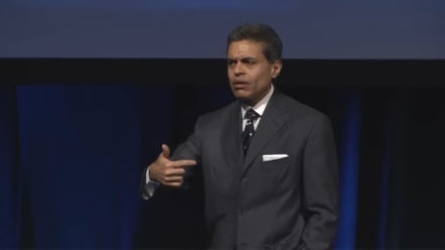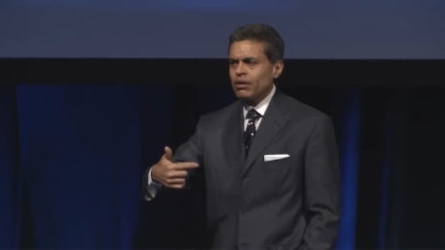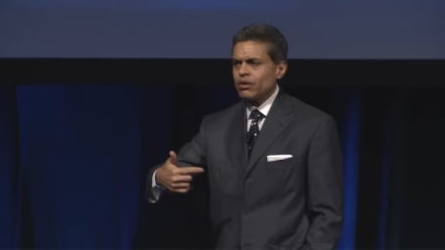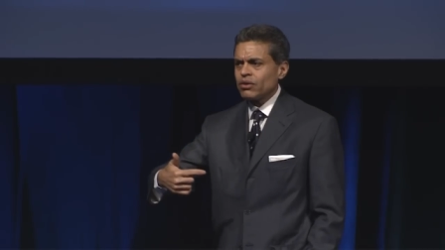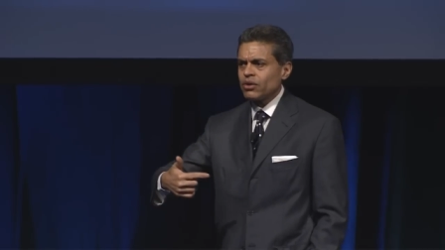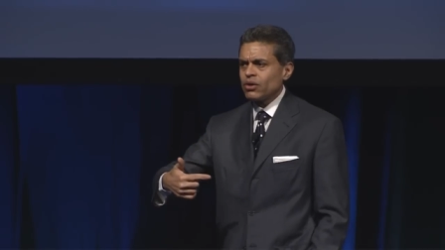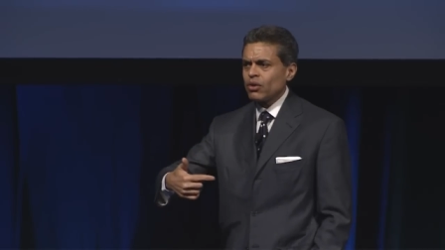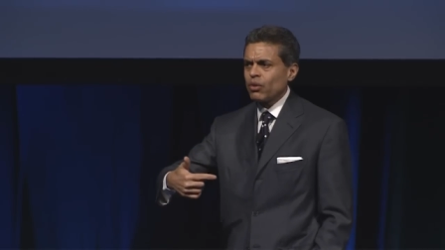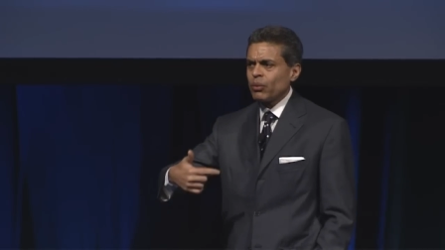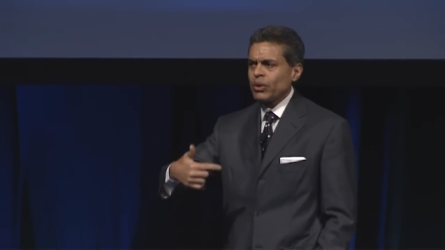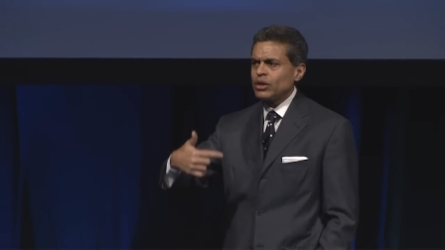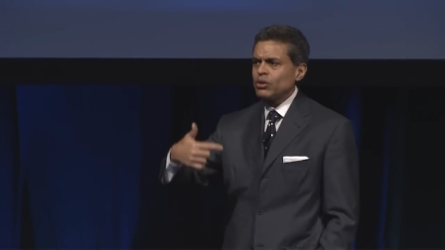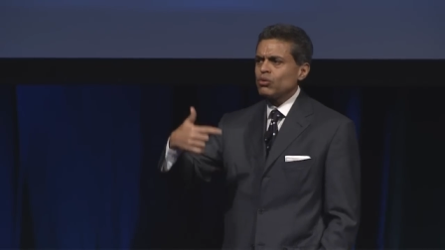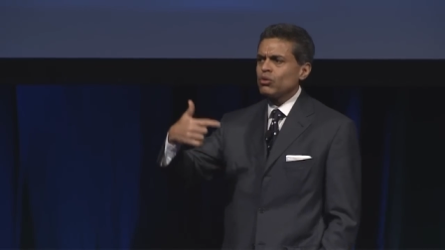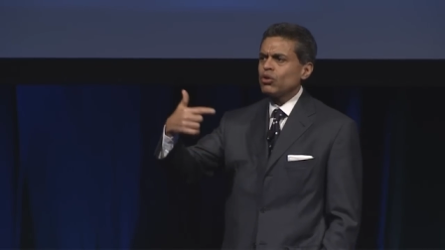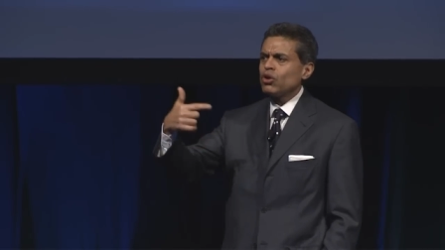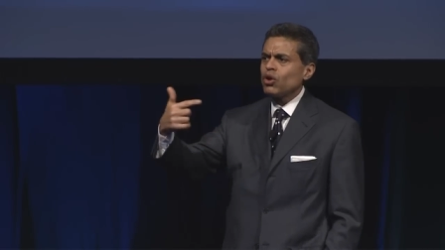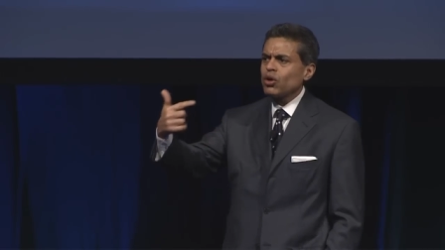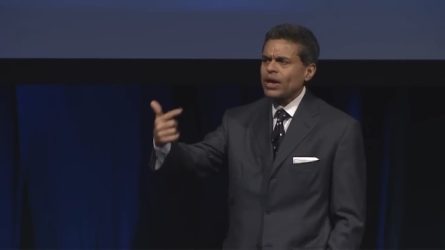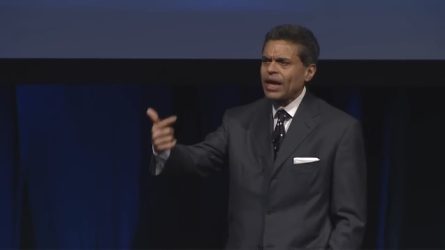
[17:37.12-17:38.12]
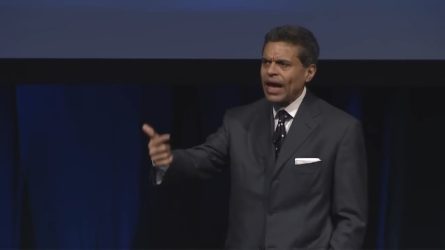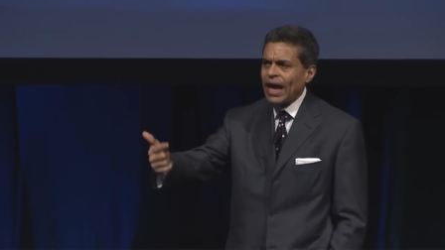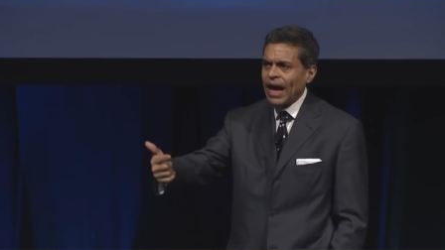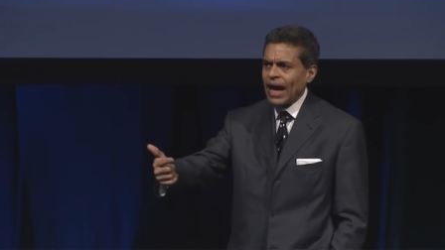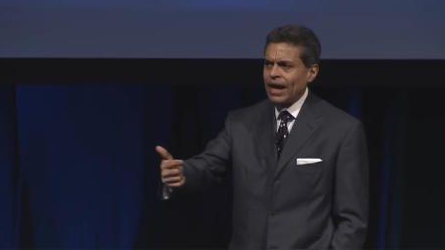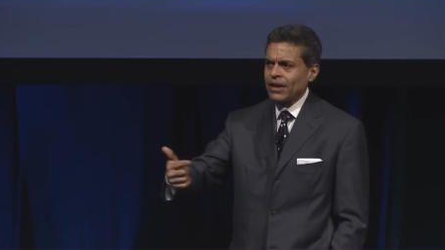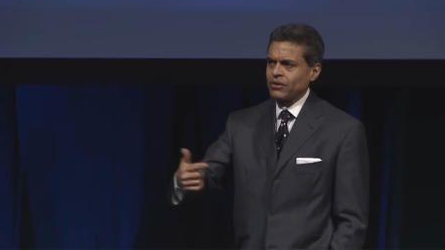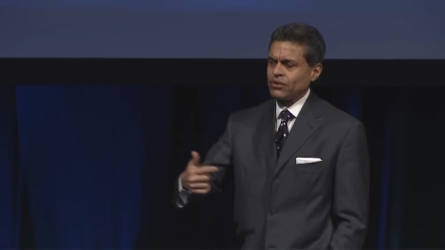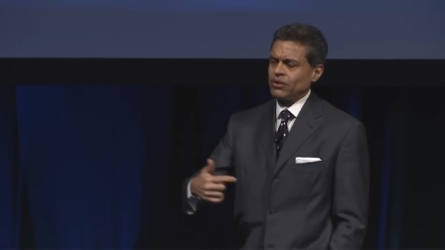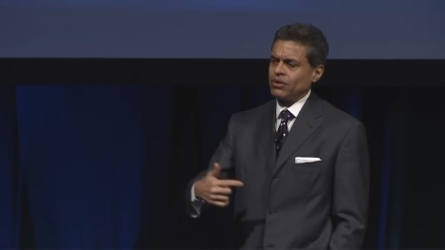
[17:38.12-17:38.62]
When you look
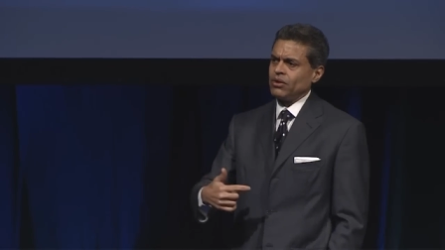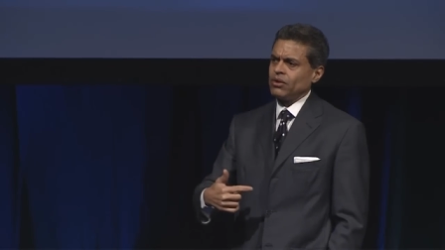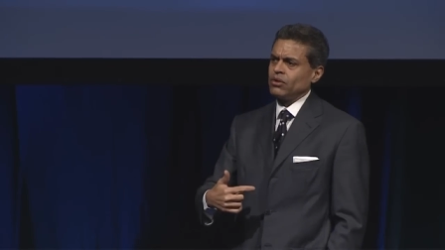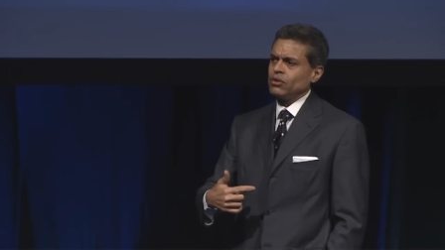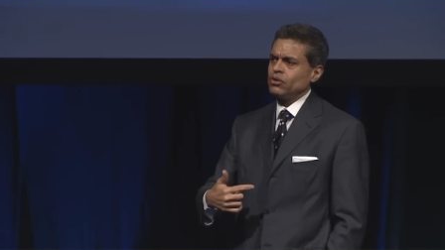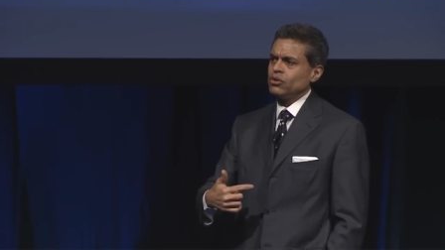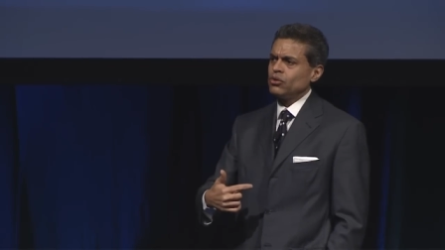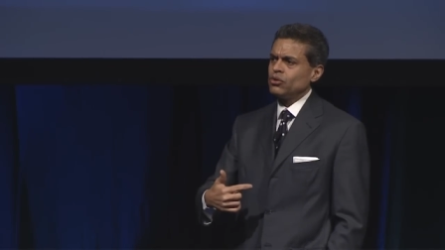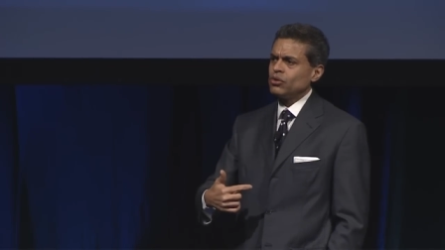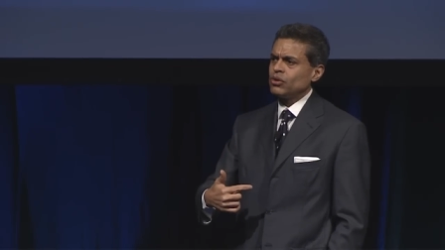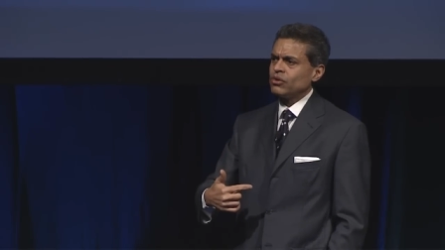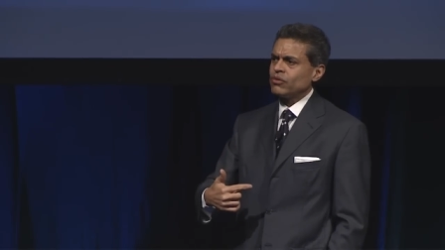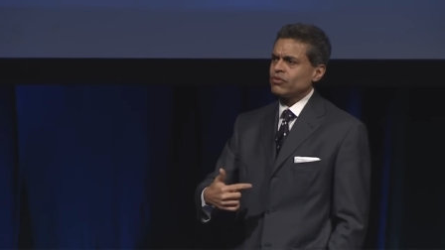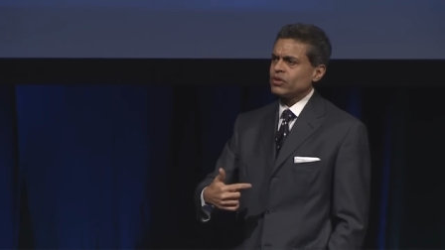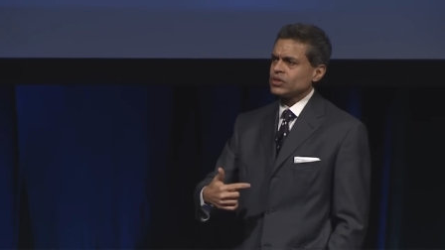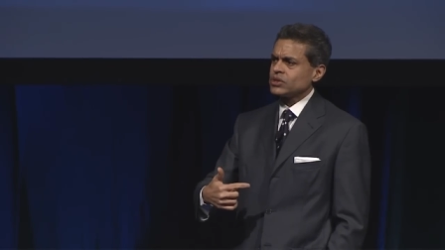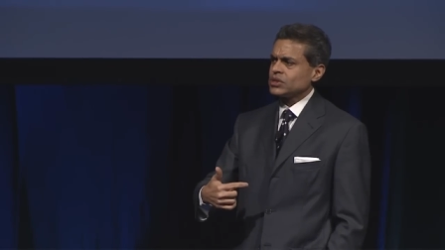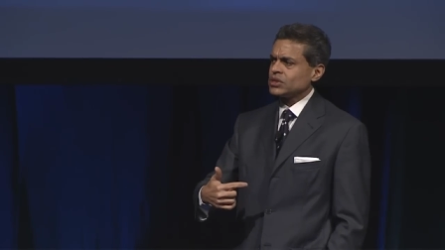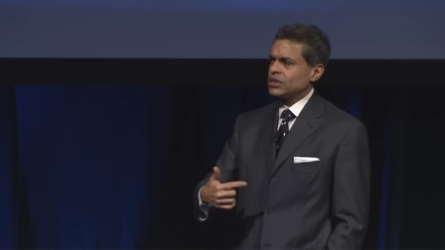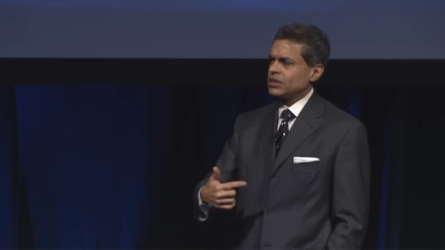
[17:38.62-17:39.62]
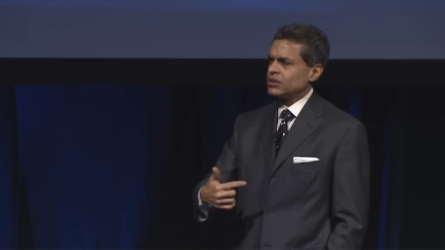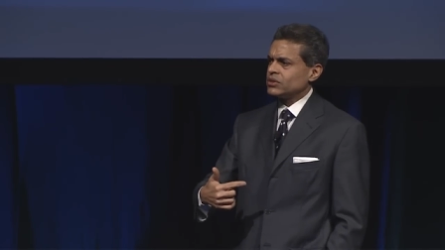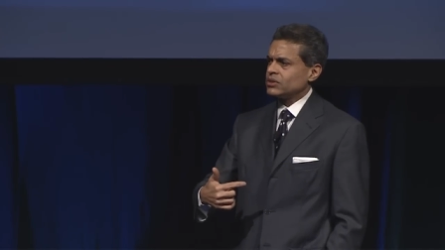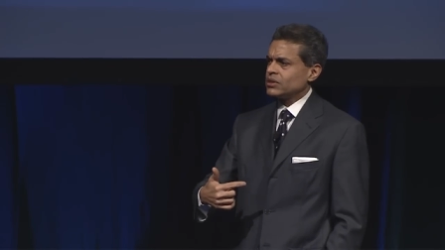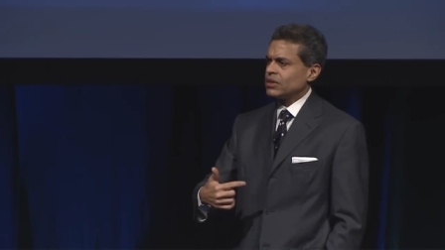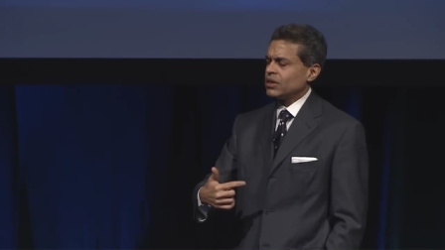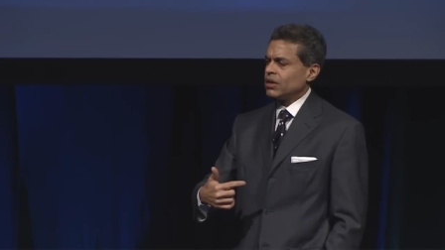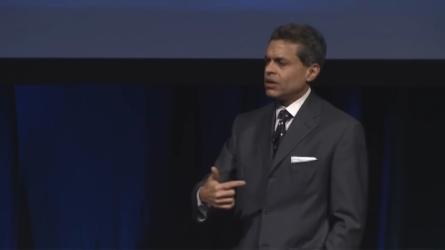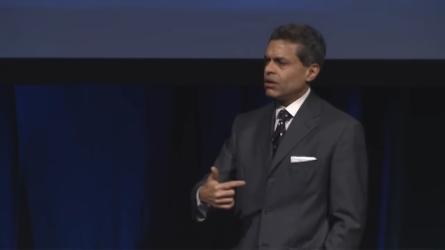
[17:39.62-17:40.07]
at new universities